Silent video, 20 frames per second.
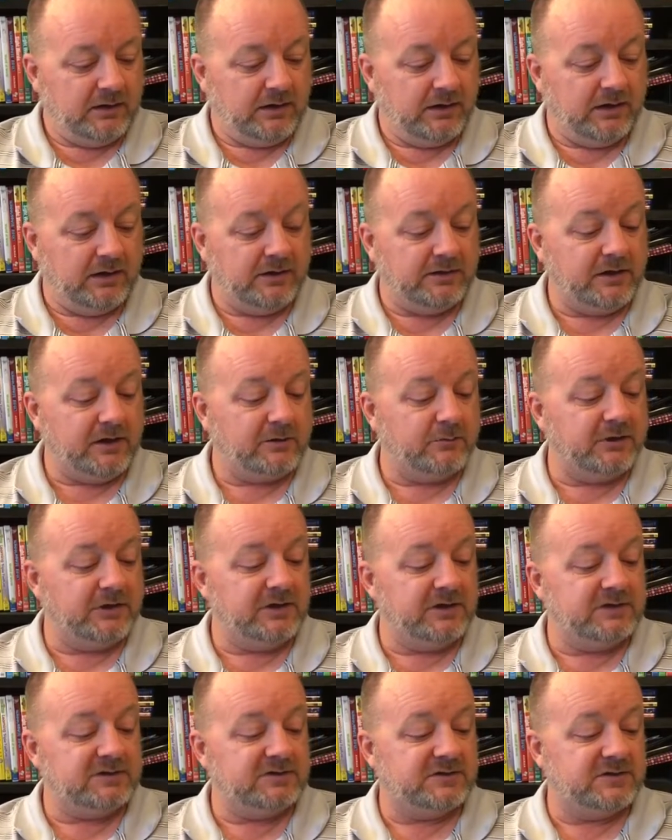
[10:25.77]
Another one
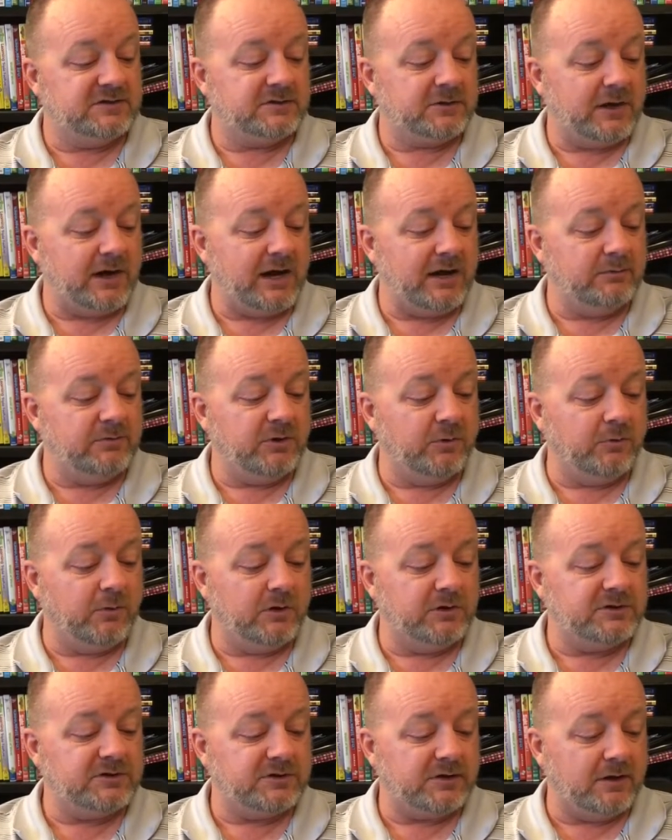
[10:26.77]
is describe the
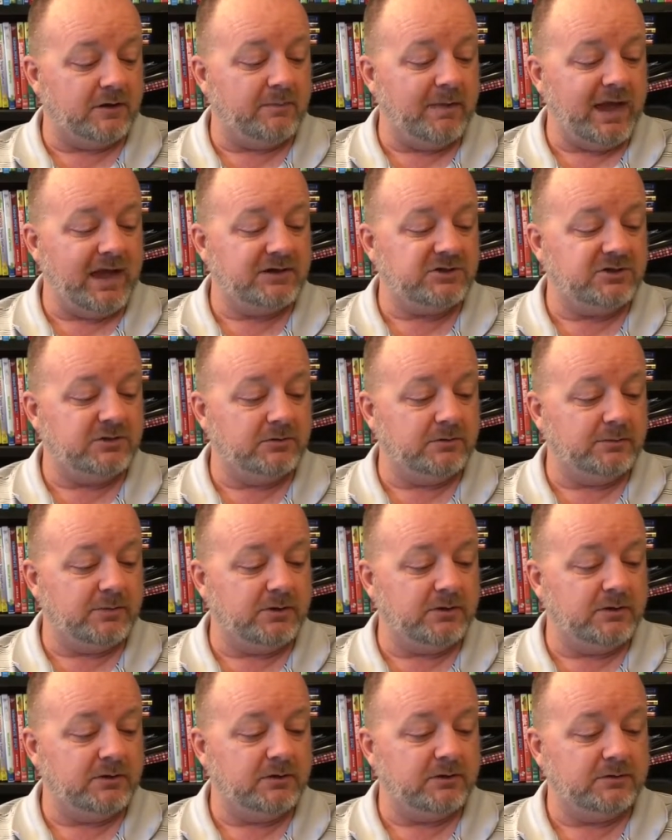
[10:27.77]
worst
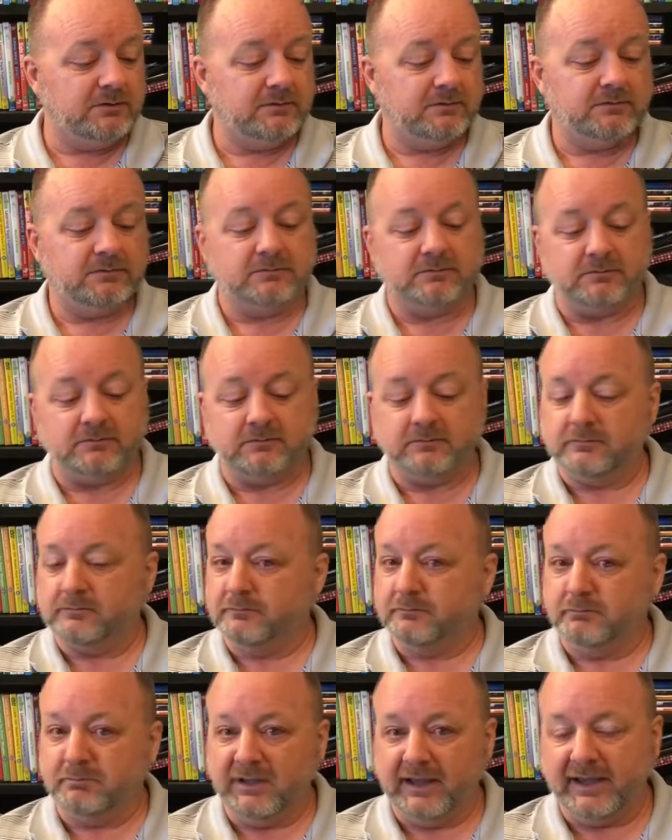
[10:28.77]
imaginable
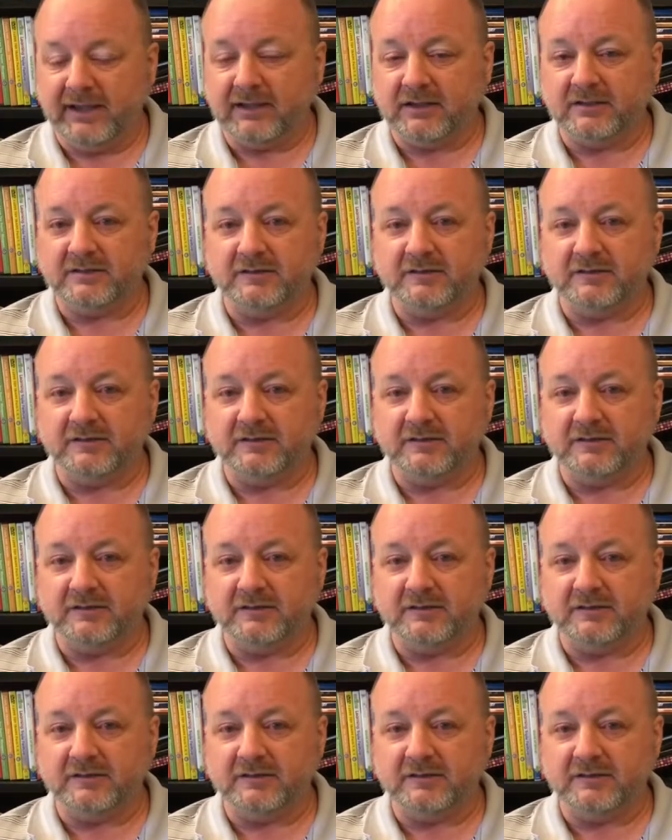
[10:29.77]
blank.